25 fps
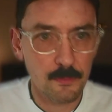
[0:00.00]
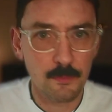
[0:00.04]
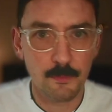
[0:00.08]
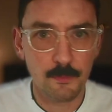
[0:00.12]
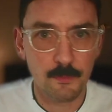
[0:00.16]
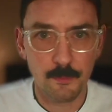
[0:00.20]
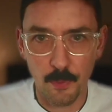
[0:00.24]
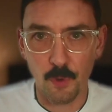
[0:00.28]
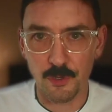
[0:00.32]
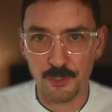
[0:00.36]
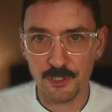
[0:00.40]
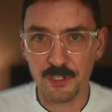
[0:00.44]

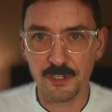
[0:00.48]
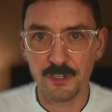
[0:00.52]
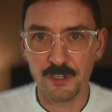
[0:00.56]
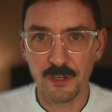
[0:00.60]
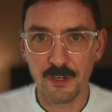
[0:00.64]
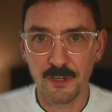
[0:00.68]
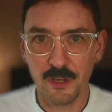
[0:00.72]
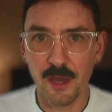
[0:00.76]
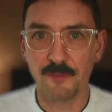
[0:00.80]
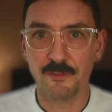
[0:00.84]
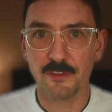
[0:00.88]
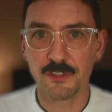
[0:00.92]
portion,
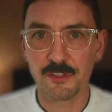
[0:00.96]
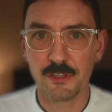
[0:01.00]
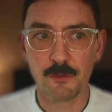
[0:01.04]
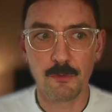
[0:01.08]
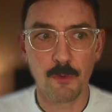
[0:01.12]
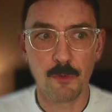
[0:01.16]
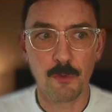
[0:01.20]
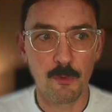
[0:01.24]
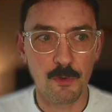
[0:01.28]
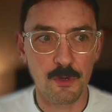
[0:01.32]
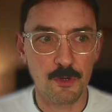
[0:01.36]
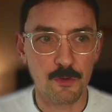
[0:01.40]
obviously,
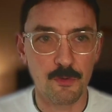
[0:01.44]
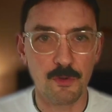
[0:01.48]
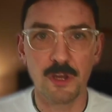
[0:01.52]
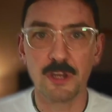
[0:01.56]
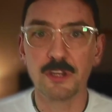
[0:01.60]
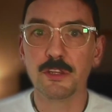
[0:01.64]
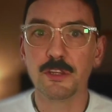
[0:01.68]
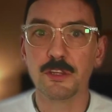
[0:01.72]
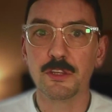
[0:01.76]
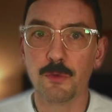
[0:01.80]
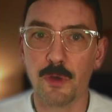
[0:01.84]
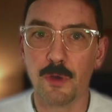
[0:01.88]
where we're creating
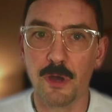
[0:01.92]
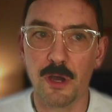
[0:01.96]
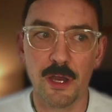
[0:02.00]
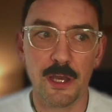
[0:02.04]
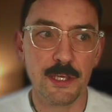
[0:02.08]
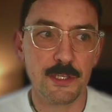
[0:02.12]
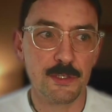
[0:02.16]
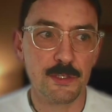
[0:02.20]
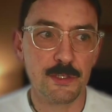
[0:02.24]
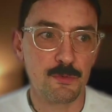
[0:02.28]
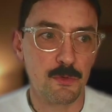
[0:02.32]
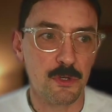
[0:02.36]

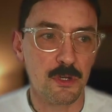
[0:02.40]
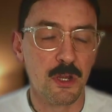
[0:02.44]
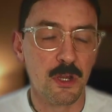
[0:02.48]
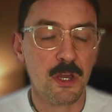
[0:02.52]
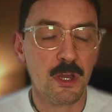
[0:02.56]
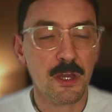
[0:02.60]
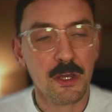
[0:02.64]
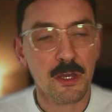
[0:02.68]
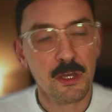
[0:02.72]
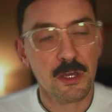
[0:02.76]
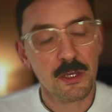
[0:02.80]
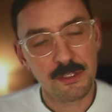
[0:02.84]
UIs, we're
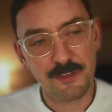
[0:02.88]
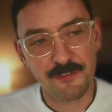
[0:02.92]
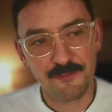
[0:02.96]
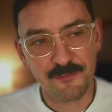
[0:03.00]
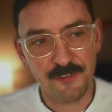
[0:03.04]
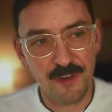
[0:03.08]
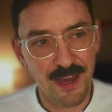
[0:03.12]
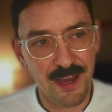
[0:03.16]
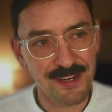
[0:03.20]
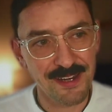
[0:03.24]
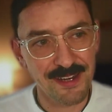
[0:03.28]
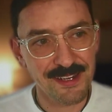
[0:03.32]

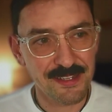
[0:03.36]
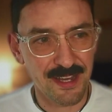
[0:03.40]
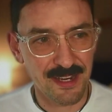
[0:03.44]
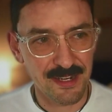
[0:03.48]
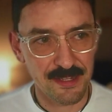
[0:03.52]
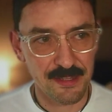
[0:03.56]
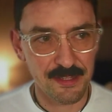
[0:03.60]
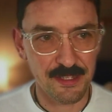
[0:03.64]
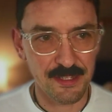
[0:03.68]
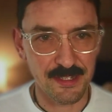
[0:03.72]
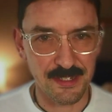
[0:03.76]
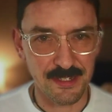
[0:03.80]
defining kind of
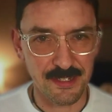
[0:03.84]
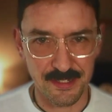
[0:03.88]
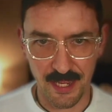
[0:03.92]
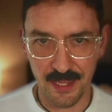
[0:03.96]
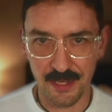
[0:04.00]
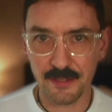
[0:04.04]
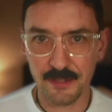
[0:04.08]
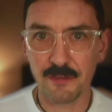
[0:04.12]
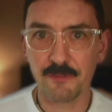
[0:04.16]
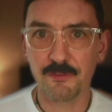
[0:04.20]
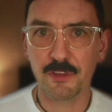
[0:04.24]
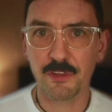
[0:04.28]
the
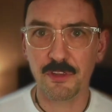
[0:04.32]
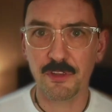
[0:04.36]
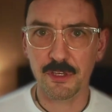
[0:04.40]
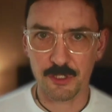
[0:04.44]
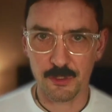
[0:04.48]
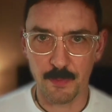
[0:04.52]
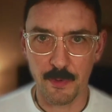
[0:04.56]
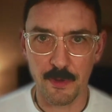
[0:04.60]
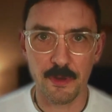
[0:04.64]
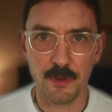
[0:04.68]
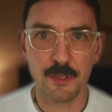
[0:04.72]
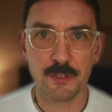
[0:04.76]
intent of the
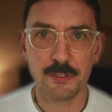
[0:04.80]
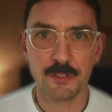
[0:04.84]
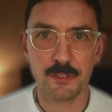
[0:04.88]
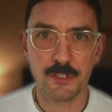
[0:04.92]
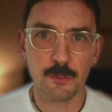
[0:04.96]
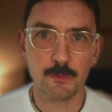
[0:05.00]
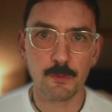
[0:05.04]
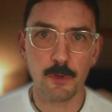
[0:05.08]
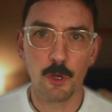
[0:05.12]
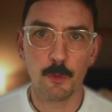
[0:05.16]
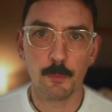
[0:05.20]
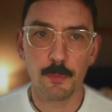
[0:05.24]
experiences
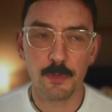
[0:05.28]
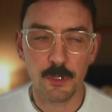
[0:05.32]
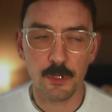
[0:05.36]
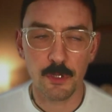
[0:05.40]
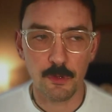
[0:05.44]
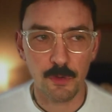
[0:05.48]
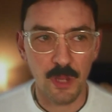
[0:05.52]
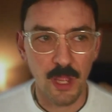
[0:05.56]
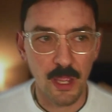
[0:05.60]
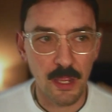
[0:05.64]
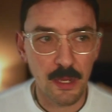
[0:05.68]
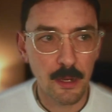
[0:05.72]
we're hoping to
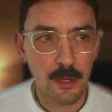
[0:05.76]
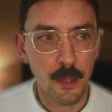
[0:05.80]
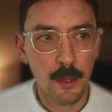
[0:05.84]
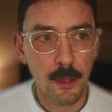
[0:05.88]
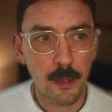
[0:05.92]
create.